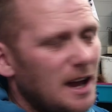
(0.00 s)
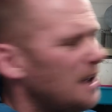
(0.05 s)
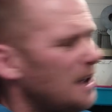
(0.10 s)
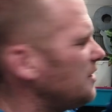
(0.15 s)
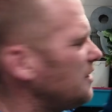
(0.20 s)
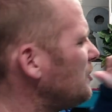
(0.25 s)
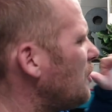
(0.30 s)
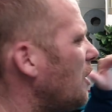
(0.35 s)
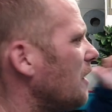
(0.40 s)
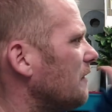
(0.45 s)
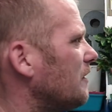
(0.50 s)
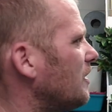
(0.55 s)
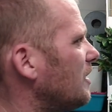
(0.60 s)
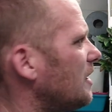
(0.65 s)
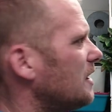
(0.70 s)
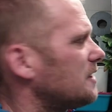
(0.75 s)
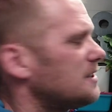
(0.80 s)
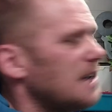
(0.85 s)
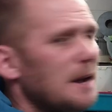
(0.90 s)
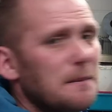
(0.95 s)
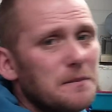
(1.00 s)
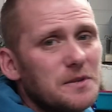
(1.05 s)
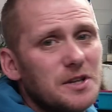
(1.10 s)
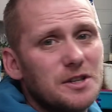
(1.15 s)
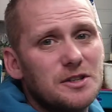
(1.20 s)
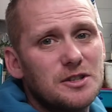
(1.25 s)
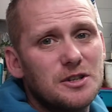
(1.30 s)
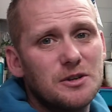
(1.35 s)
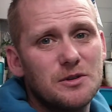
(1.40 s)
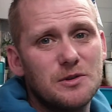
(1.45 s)
Not even an attempt
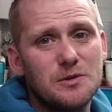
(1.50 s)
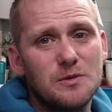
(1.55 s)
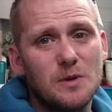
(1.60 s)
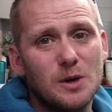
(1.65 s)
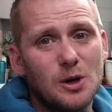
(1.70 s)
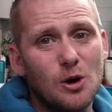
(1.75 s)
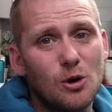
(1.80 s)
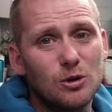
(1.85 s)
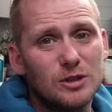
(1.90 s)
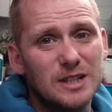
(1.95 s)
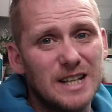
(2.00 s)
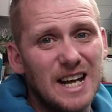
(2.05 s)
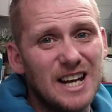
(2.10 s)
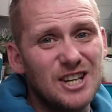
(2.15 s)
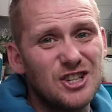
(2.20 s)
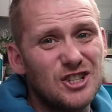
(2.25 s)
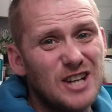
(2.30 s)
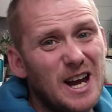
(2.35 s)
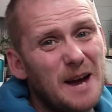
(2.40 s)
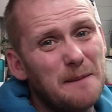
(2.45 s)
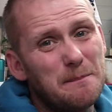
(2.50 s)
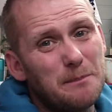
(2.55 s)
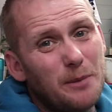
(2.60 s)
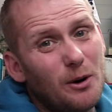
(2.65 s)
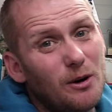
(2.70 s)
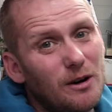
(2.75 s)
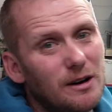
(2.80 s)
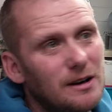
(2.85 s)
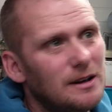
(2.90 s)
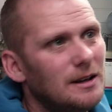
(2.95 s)
to go to nest yet,
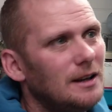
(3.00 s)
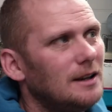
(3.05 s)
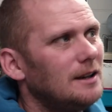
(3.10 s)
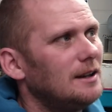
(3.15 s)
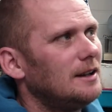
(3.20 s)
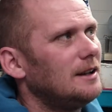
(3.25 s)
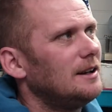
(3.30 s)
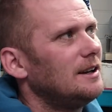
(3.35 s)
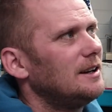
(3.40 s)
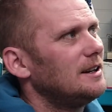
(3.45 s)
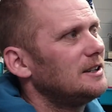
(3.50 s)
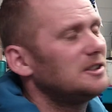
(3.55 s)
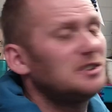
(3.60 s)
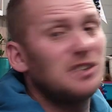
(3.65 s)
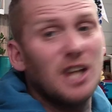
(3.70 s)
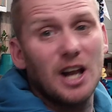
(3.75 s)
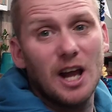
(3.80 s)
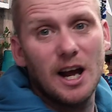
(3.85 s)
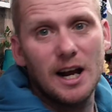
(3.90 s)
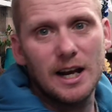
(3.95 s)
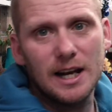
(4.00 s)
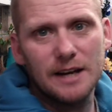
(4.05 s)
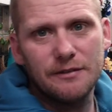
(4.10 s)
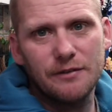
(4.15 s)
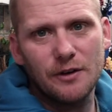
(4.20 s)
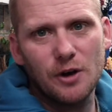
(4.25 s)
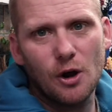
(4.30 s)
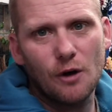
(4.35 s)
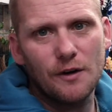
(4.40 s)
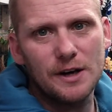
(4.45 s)
but still early
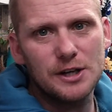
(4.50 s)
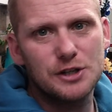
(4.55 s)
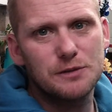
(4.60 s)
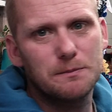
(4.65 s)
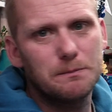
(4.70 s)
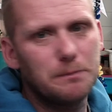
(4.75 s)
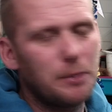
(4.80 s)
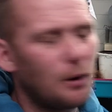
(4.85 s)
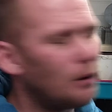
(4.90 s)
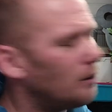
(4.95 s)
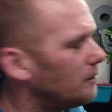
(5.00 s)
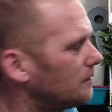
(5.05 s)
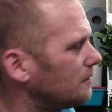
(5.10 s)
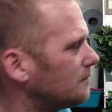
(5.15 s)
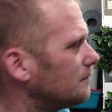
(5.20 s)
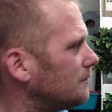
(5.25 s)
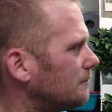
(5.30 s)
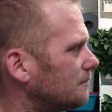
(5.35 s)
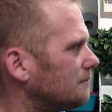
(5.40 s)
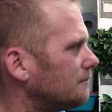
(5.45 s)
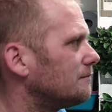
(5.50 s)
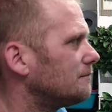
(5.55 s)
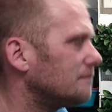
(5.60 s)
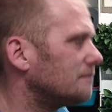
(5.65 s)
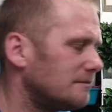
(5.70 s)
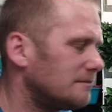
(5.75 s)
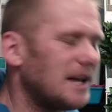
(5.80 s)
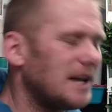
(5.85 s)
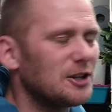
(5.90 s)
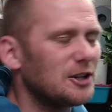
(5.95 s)
for Norwich, but
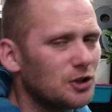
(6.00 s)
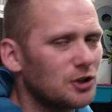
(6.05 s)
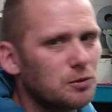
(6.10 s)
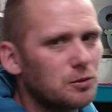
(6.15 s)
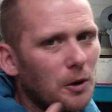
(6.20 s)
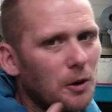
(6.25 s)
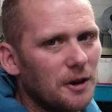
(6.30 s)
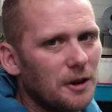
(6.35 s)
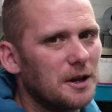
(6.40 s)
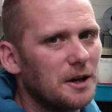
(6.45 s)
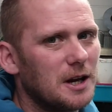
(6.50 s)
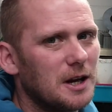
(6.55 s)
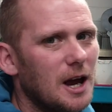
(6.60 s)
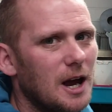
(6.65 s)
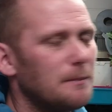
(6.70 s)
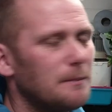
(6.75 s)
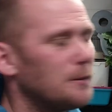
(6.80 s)
that's just one of the um,